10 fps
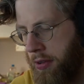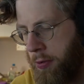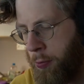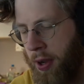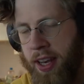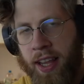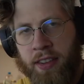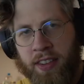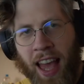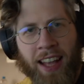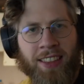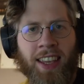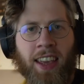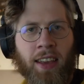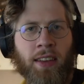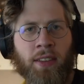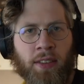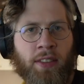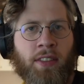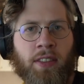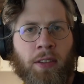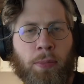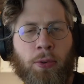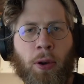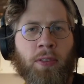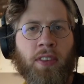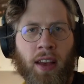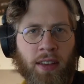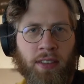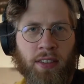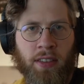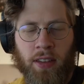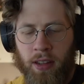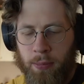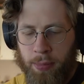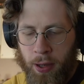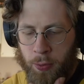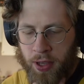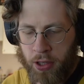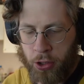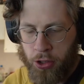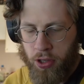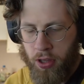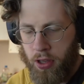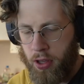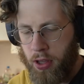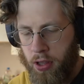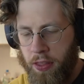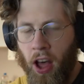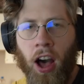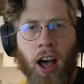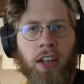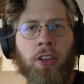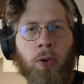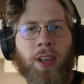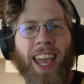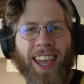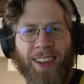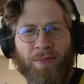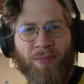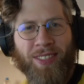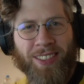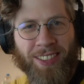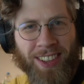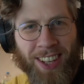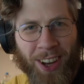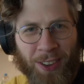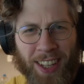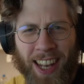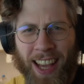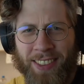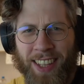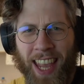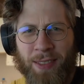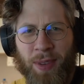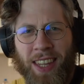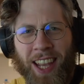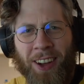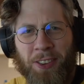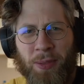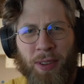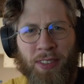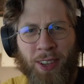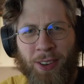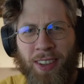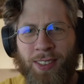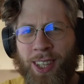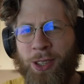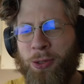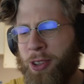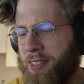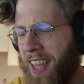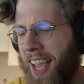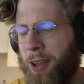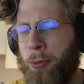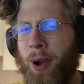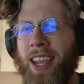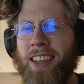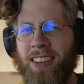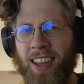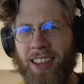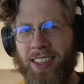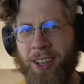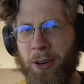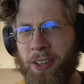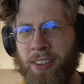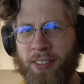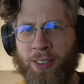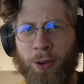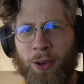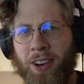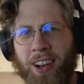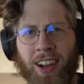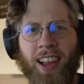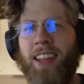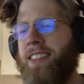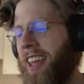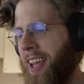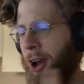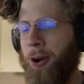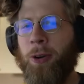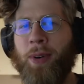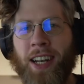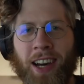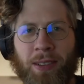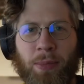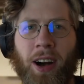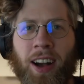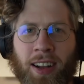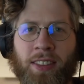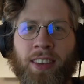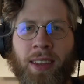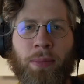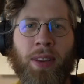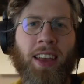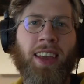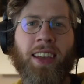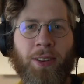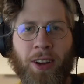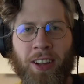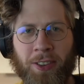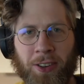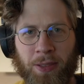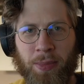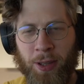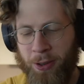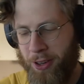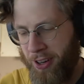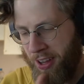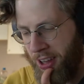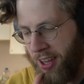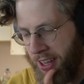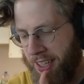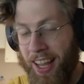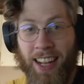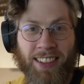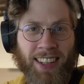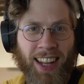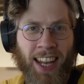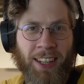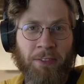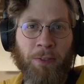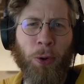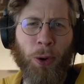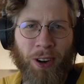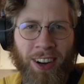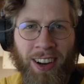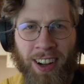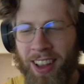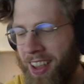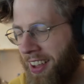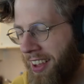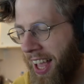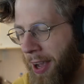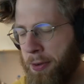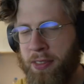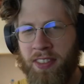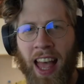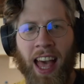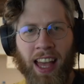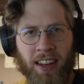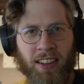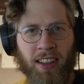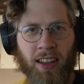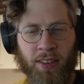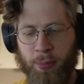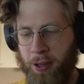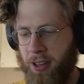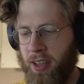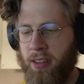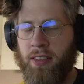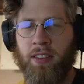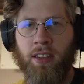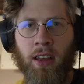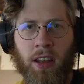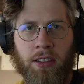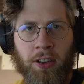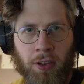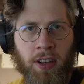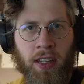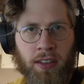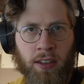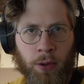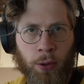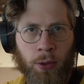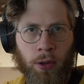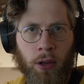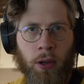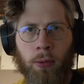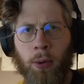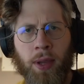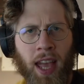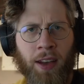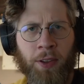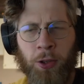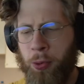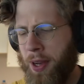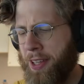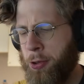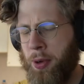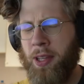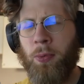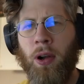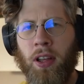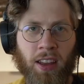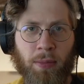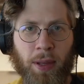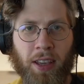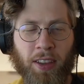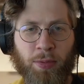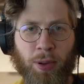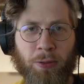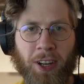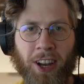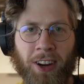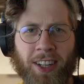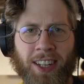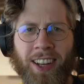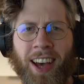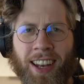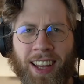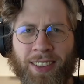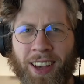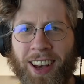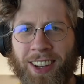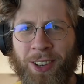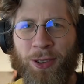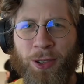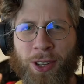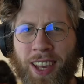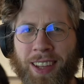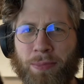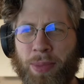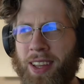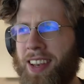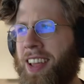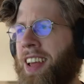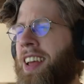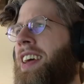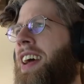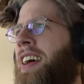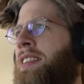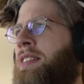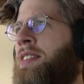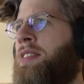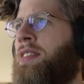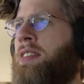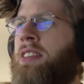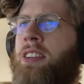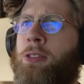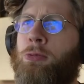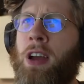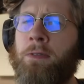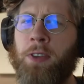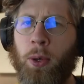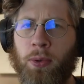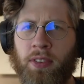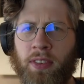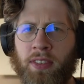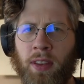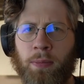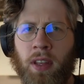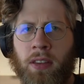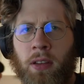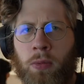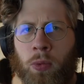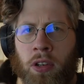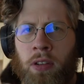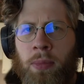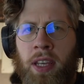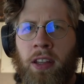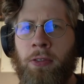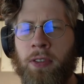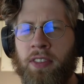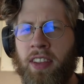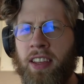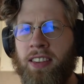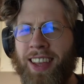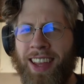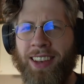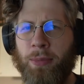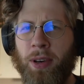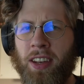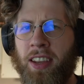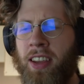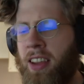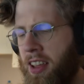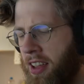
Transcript: what exactly is the process by which the hot new game, you know, the next game in the Ultima series that you just can't wait to go to the store and take home and unbox and play on your computer in 1994, how does that experience turn into what we have in 2021 because we regard it not as hot new shit, but as refuse, as something that wouldn't be interesting to anybody.